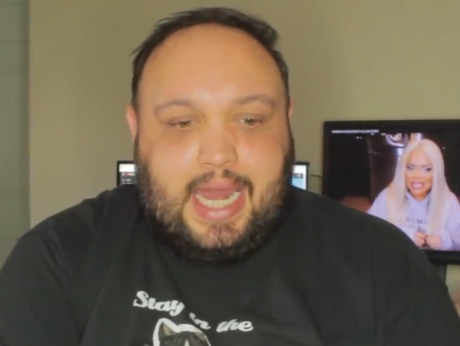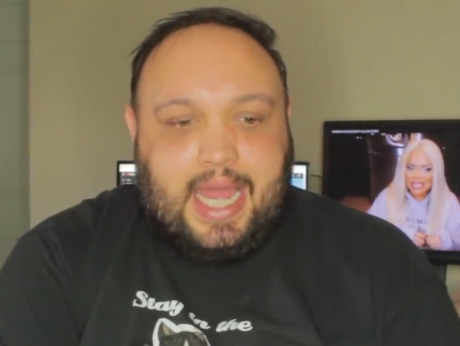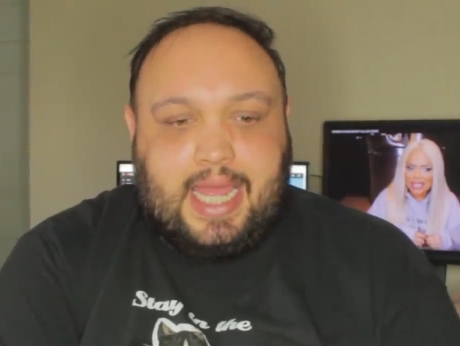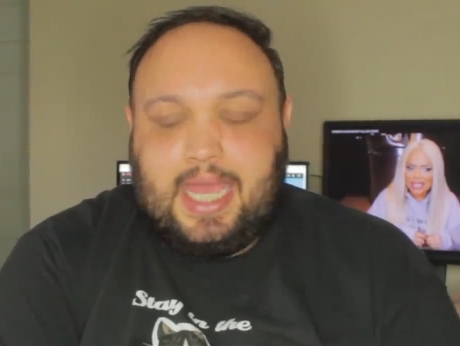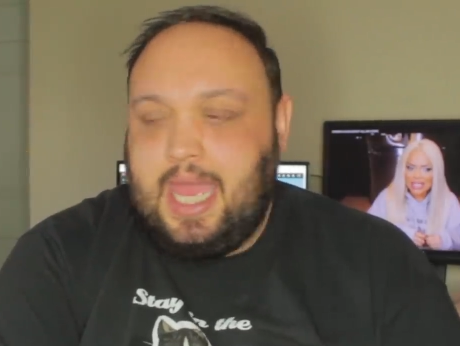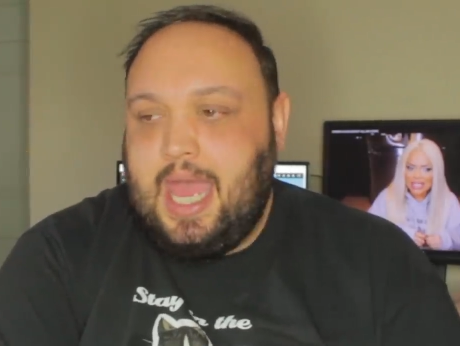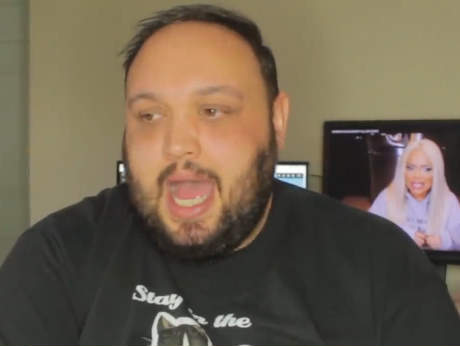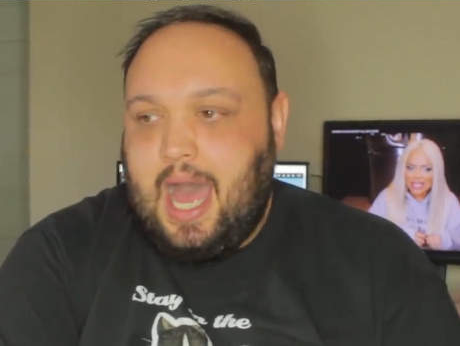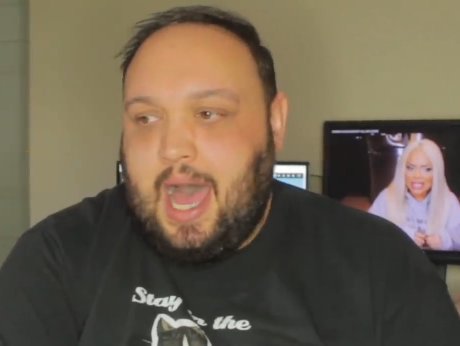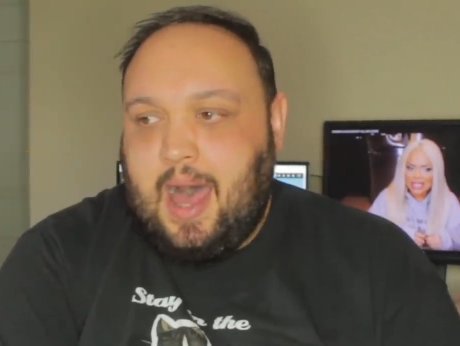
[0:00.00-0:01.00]
Speaker 1: Like,
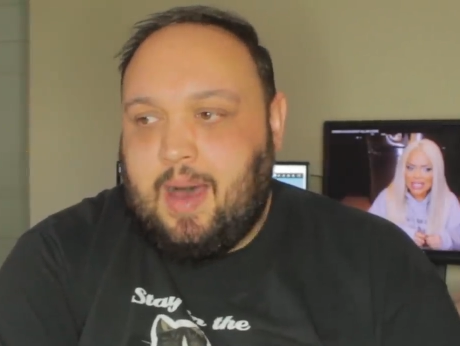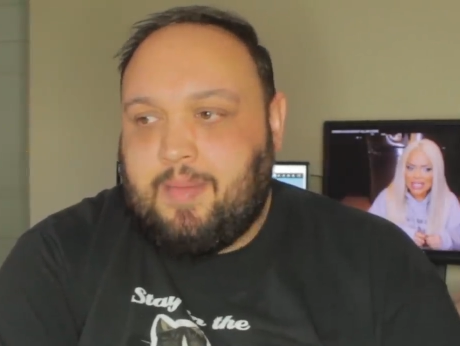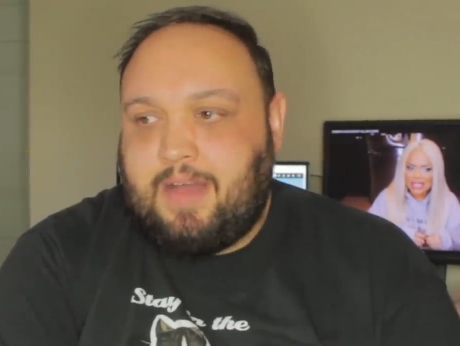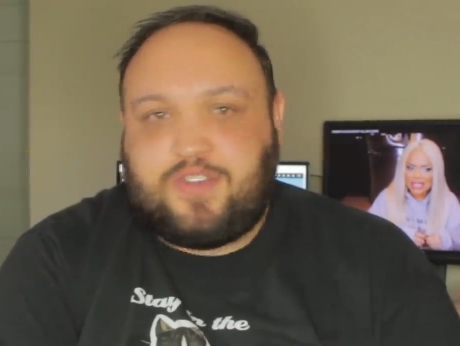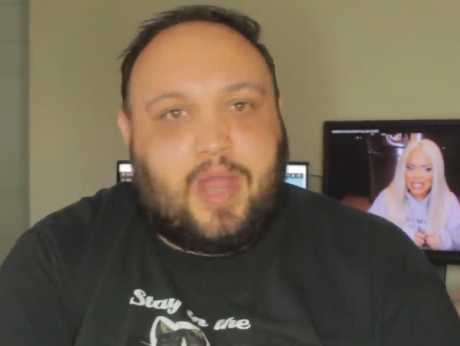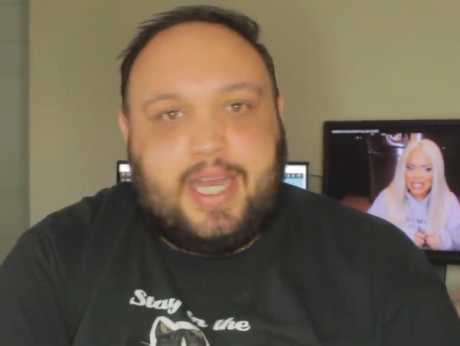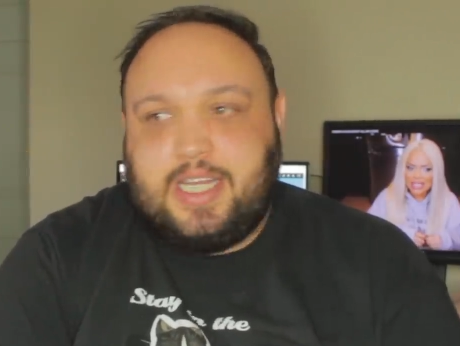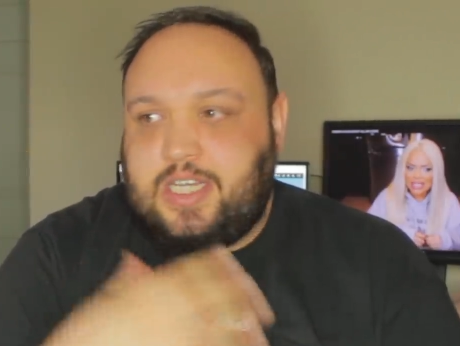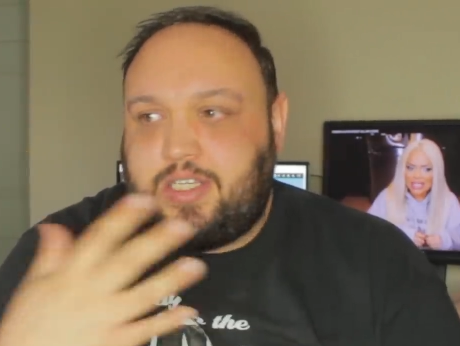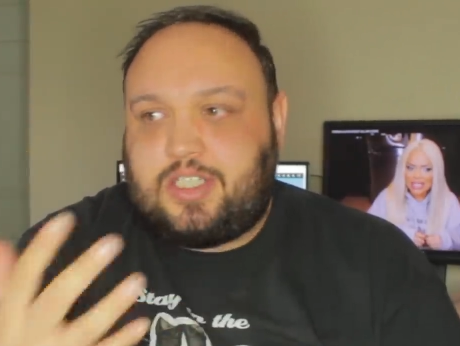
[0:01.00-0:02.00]
I've tried
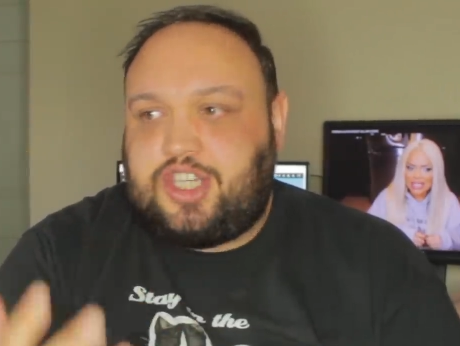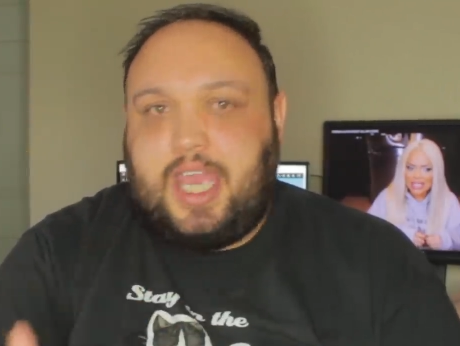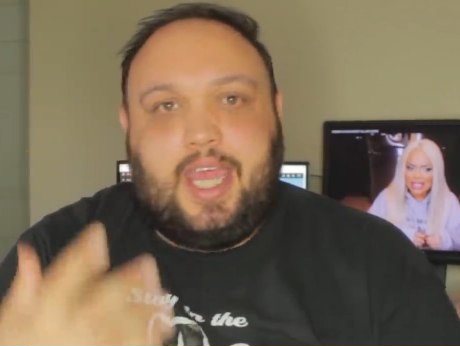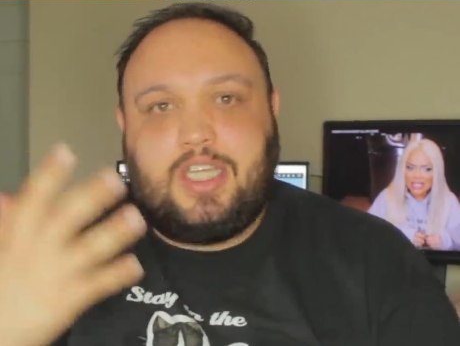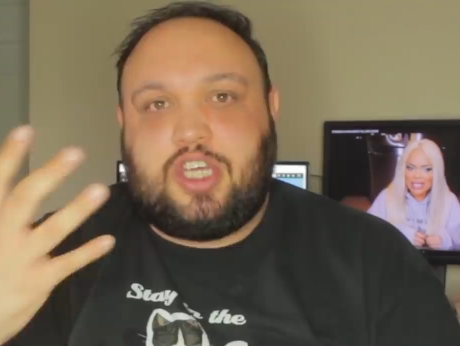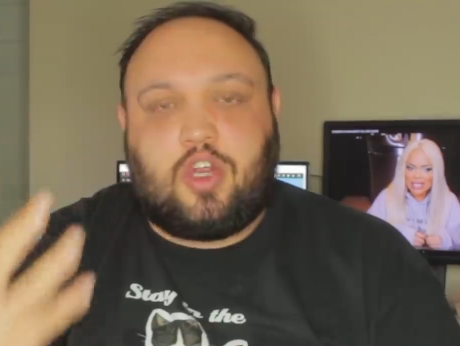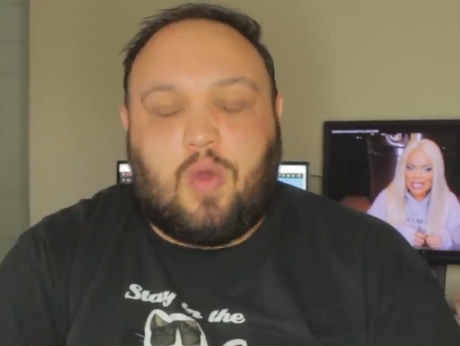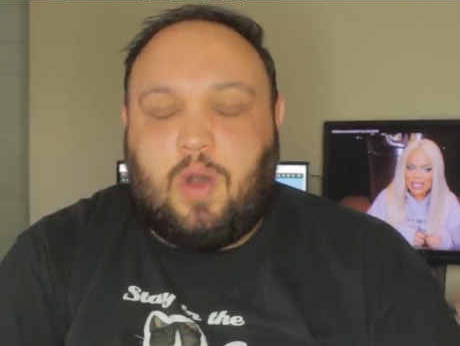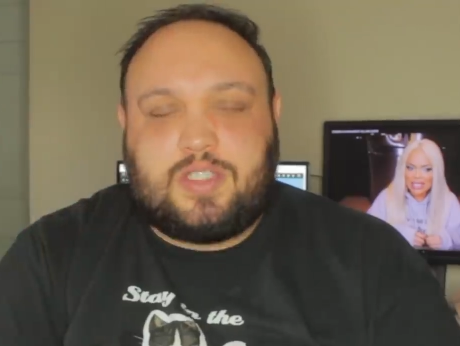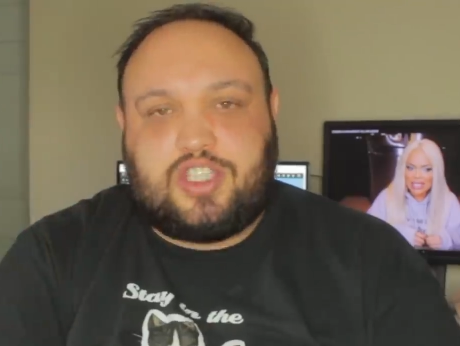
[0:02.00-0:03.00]
to change and
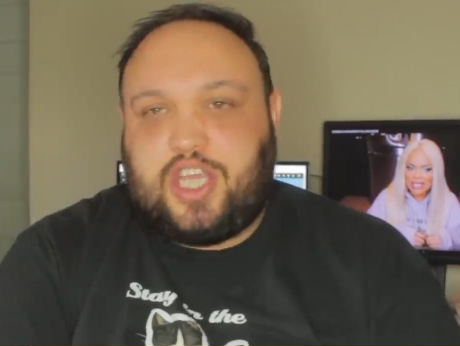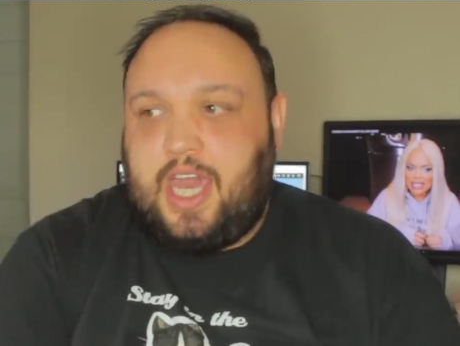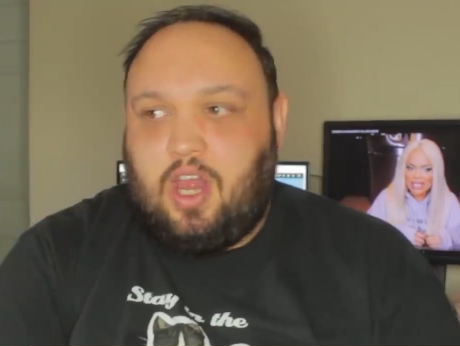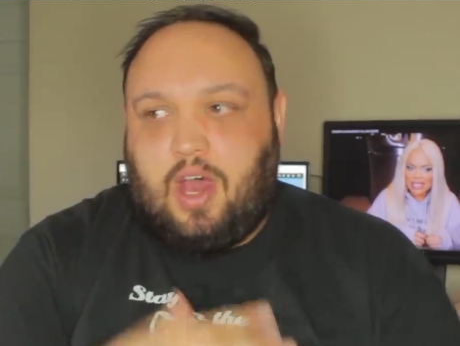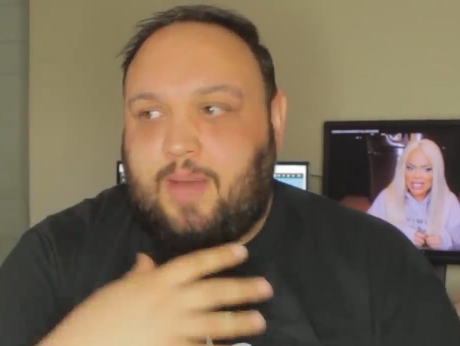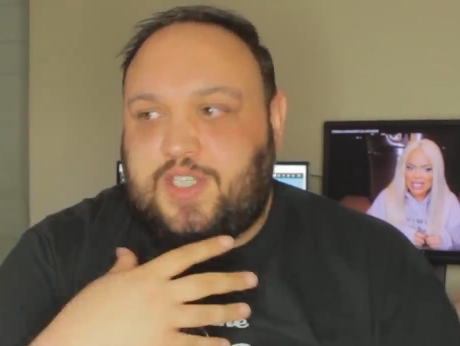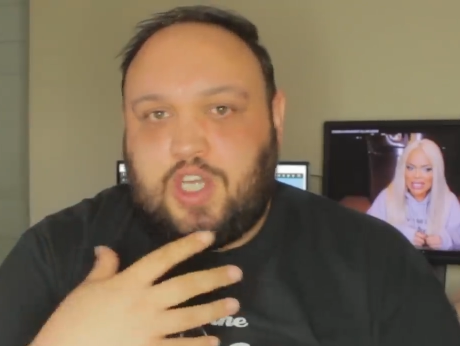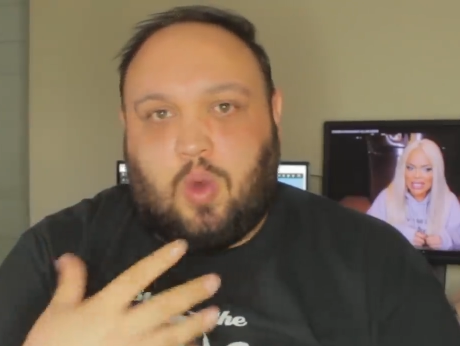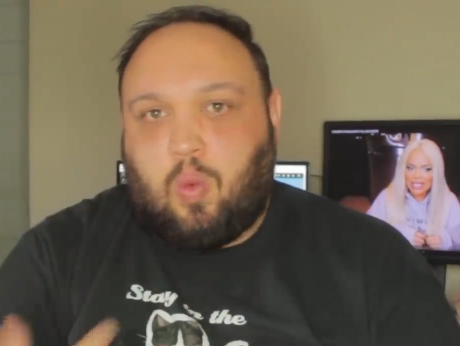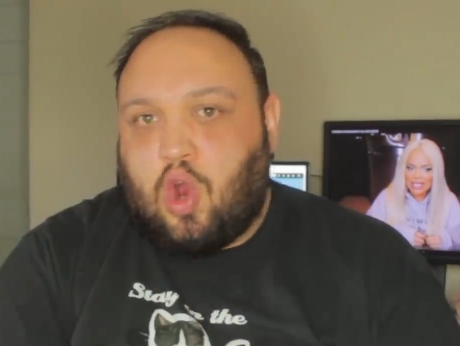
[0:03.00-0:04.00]
grow as a channel. I'm
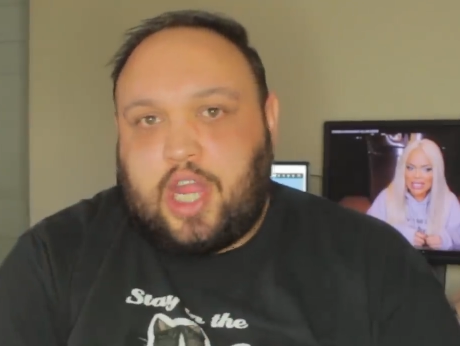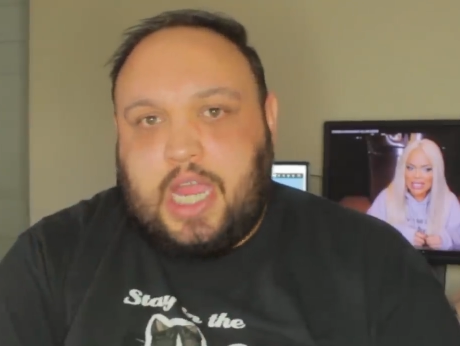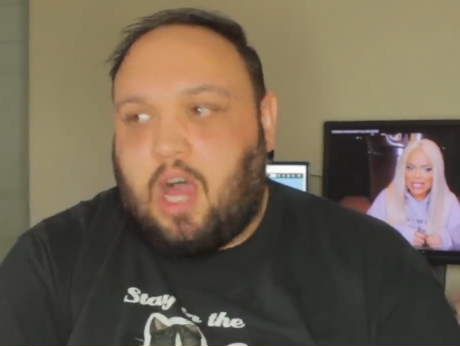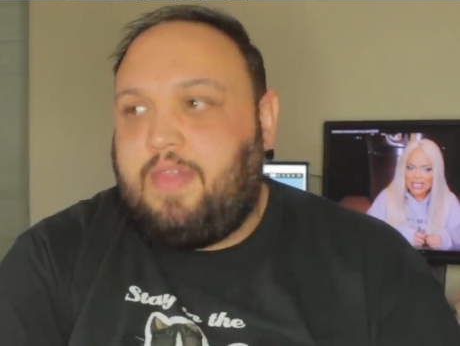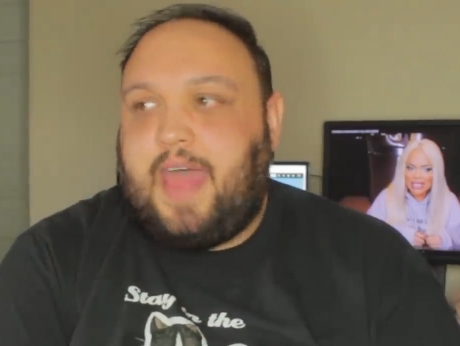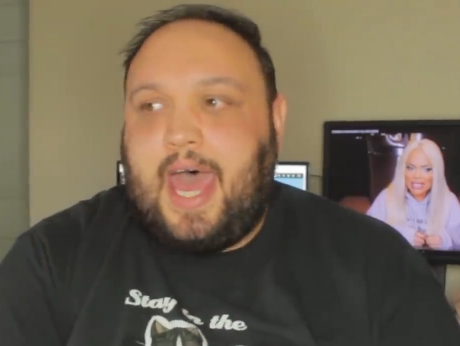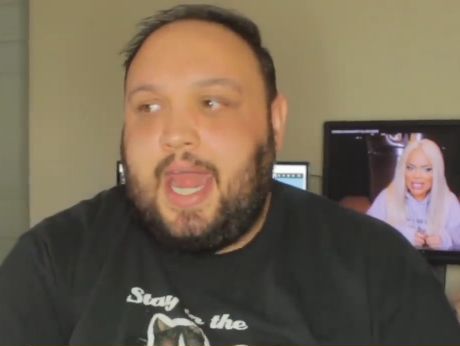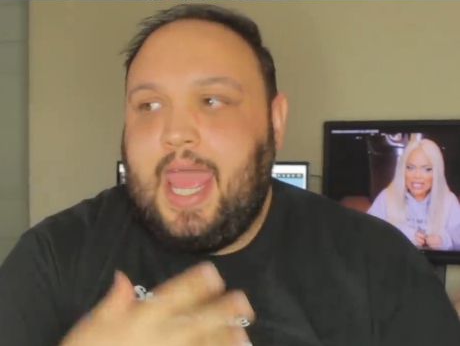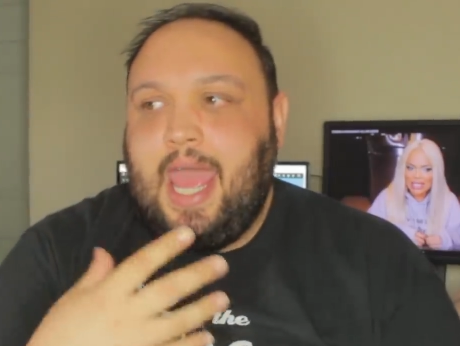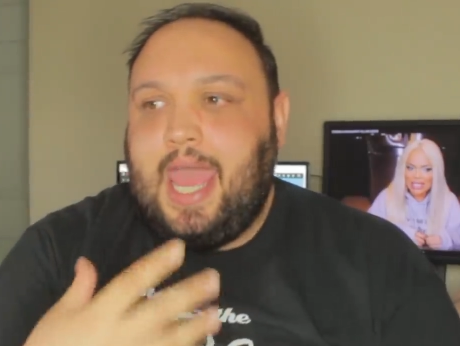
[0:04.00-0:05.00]
still working on that